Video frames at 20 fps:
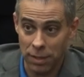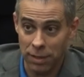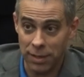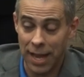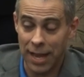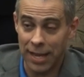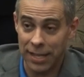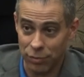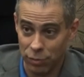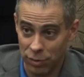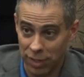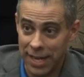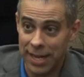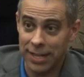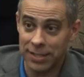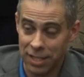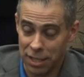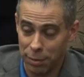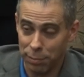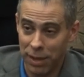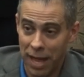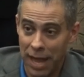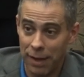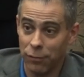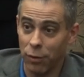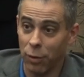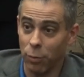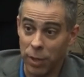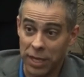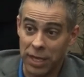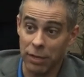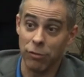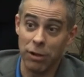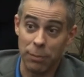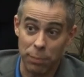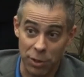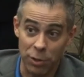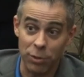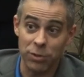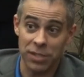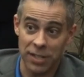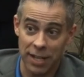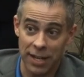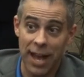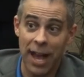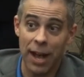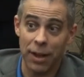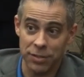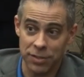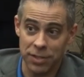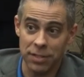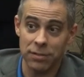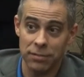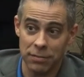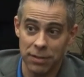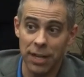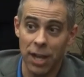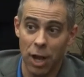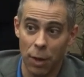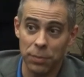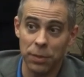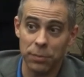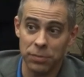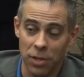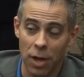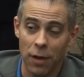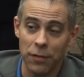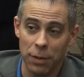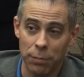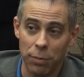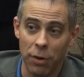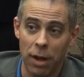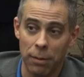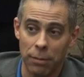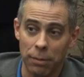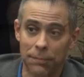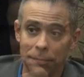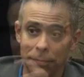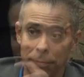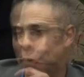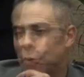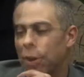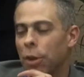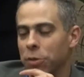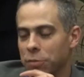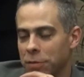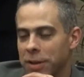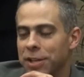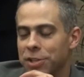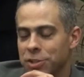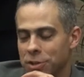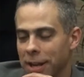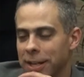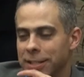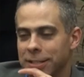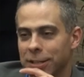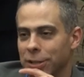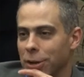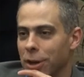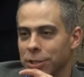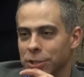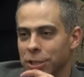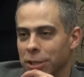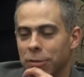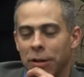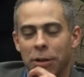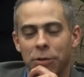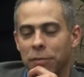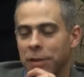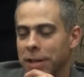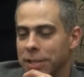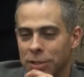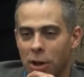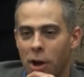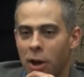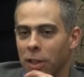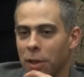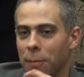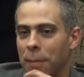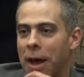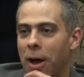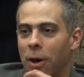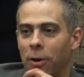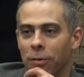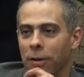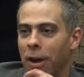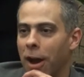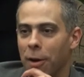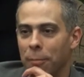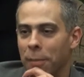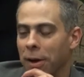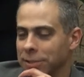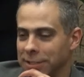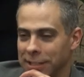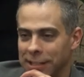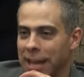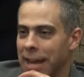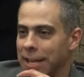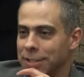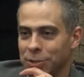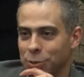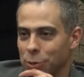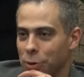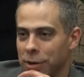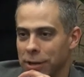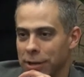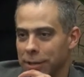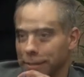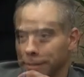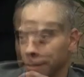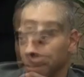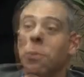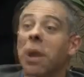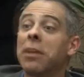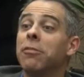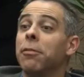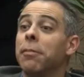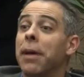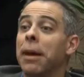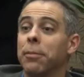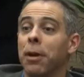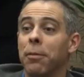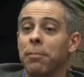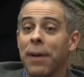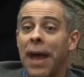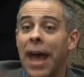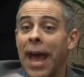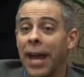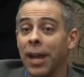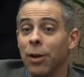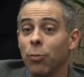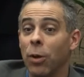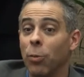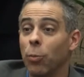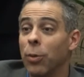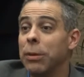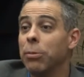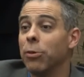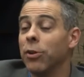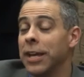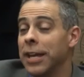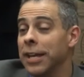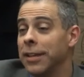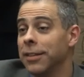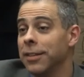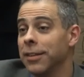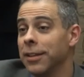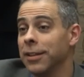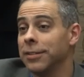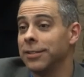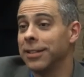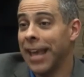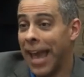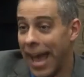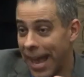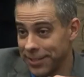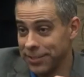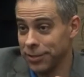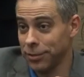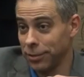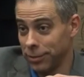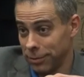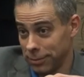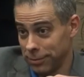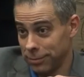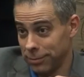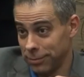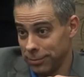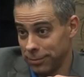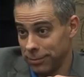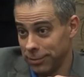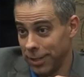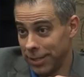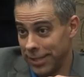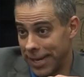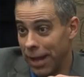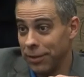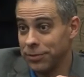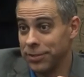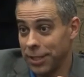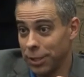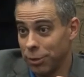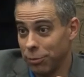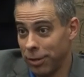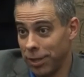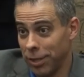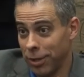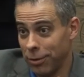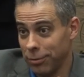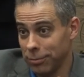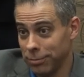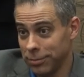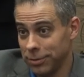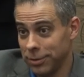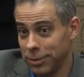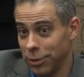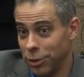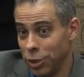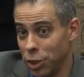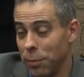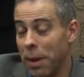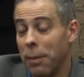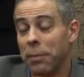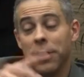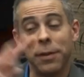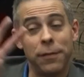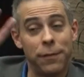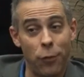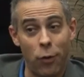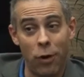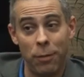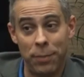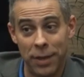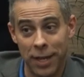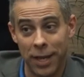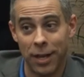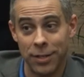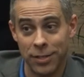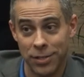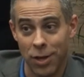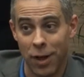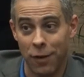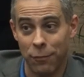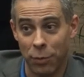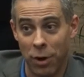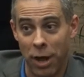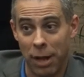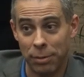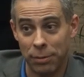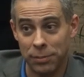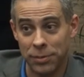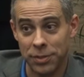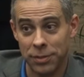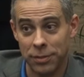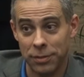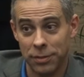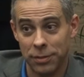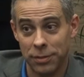that is related to the platform, we can reproduce it in-house and, and help them solve their problem. Creo three is Unite Technology. Creo three is all about our multi-C A D story. You might remember back when we were in the castle announcing Creo, you remember the four big unsolved problems?